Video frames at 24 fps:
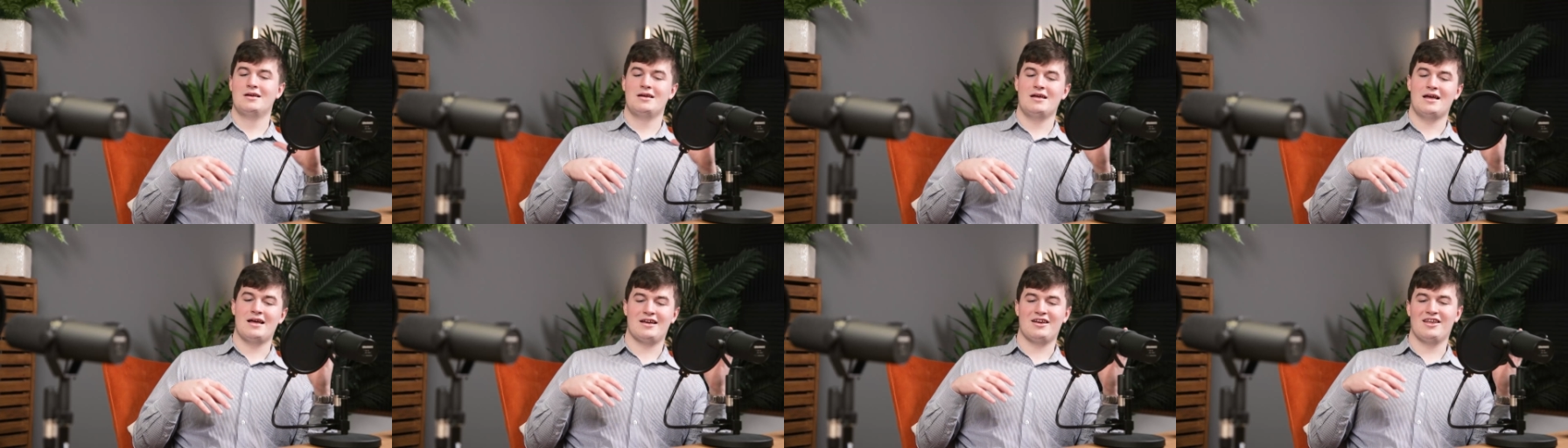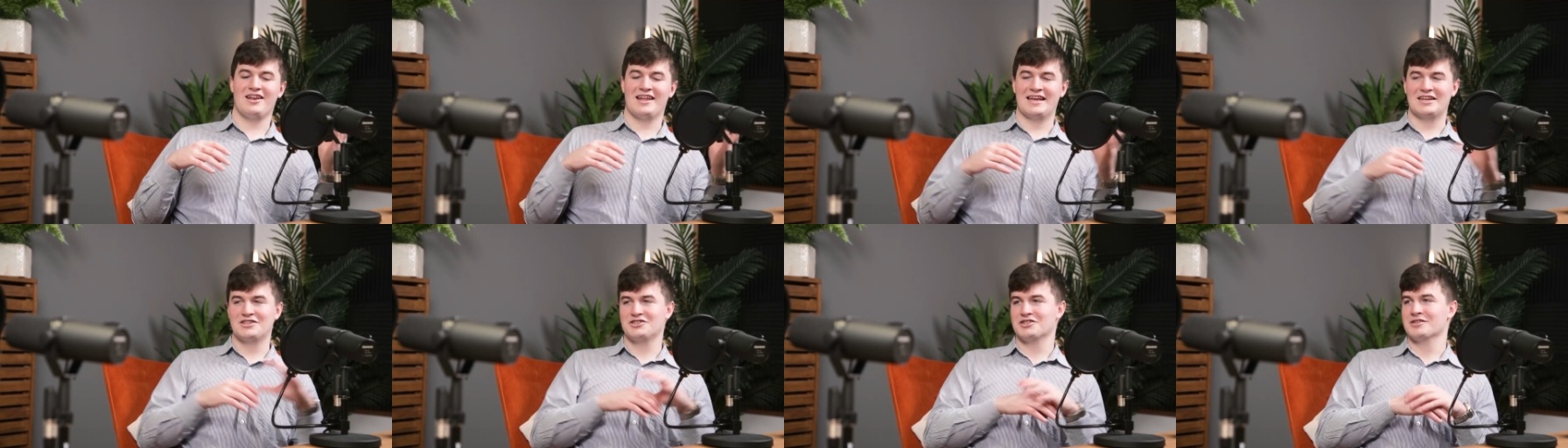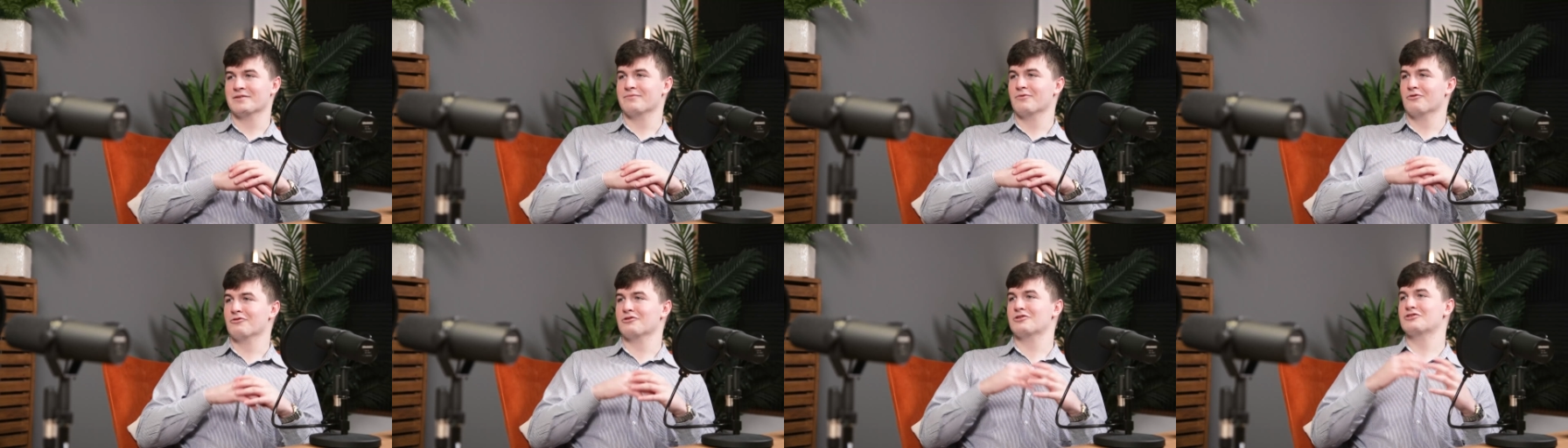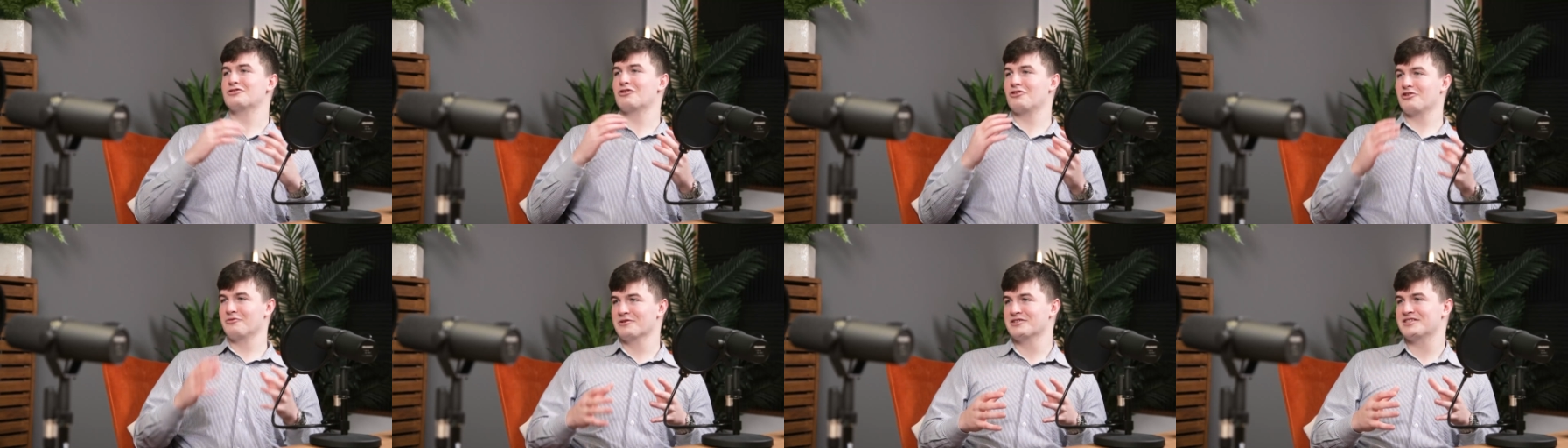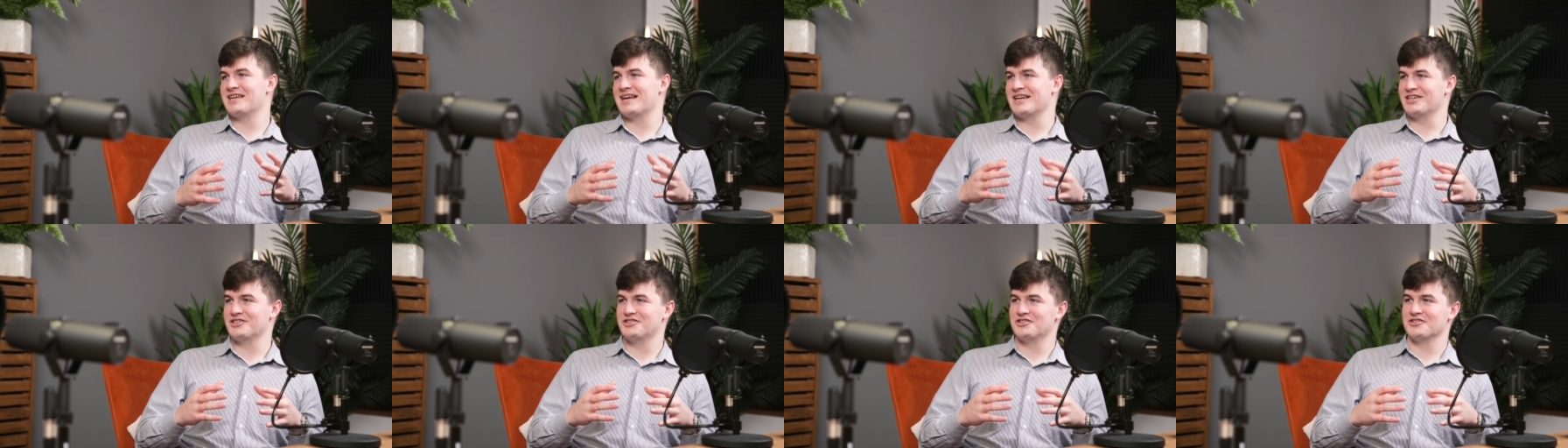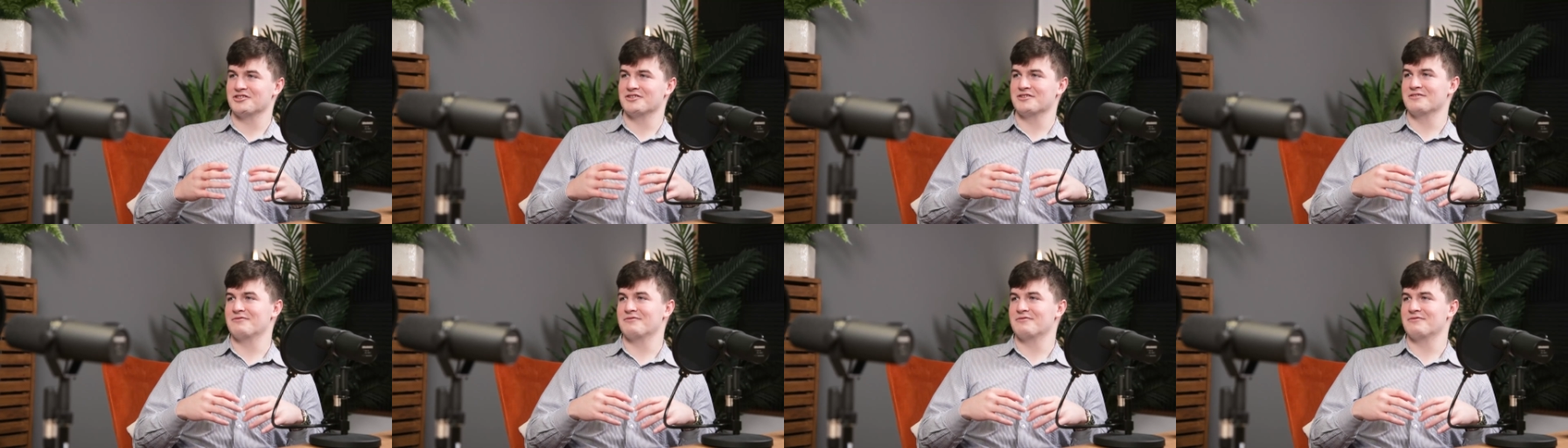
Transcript: of collation of all your documentation.